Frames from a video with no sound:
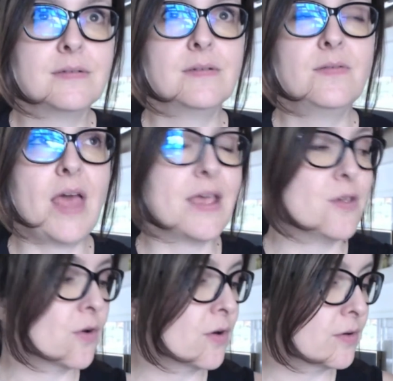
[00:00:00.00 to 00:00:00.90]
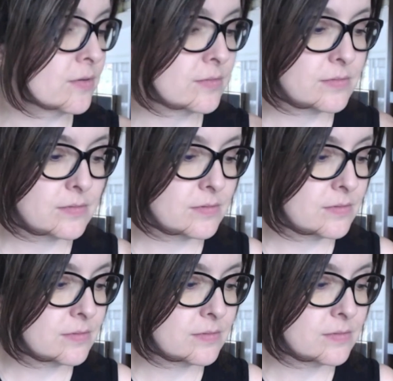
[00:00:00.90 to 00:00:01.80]
you're
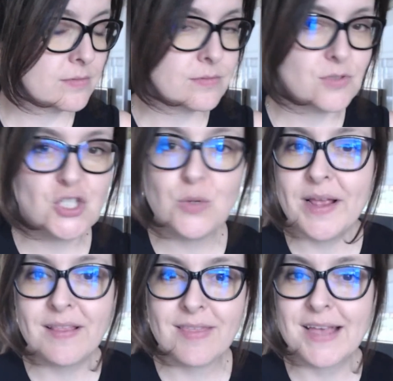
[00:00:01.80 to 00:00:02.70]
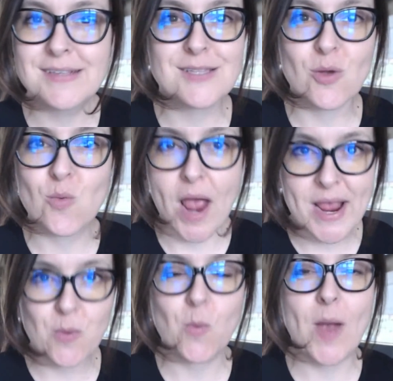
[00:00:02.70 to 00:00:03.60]
doing things the
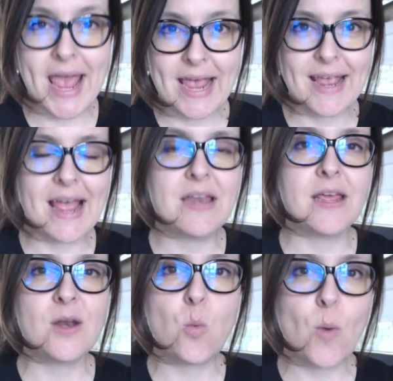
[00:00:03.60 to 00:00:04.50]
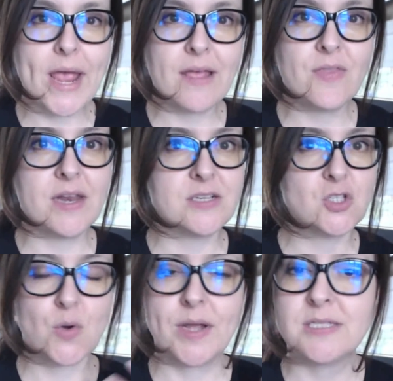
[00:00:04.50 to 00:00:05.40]
right way and in a way that is
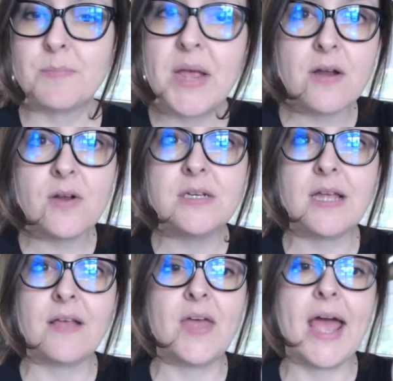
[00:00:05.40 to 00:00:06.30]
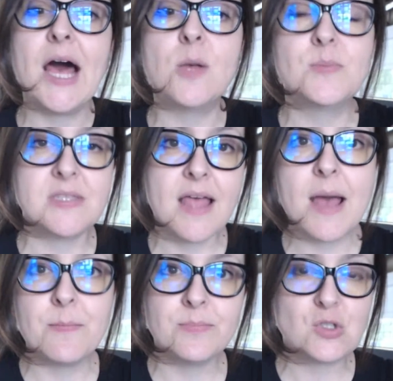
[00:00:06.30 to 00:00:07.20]
transparent and that helps
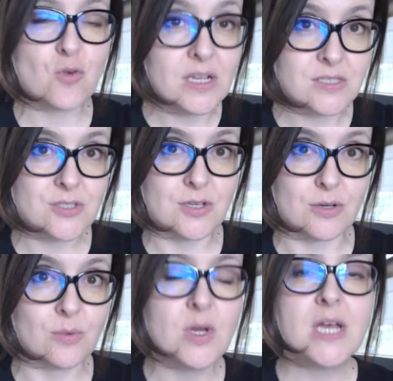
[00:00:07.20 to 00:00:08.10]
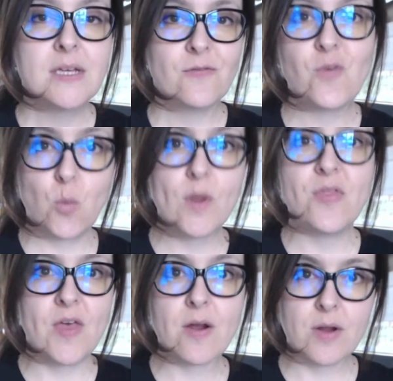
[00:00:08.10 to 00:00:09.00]
them trust you
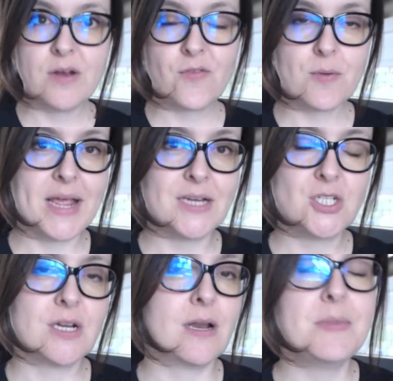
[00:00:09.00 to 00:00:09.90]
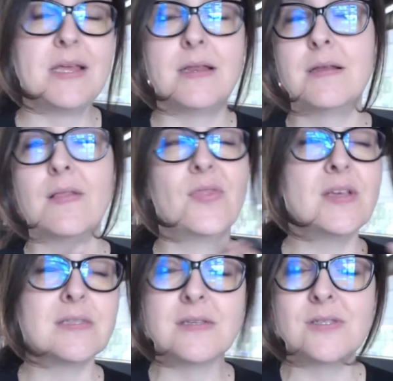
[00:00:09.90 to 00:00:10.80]
with their information. I mean,
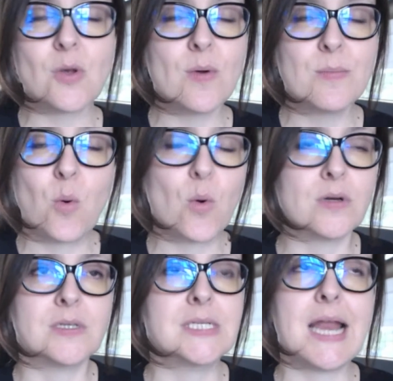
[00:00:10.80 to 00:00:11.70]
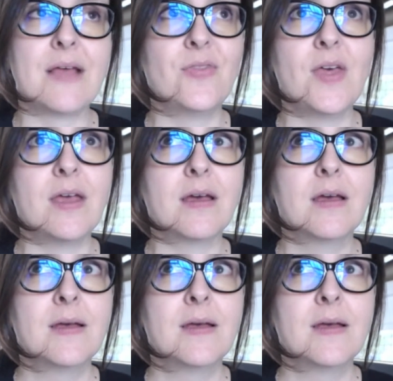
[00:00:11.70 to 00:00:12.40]
this is so important, and I think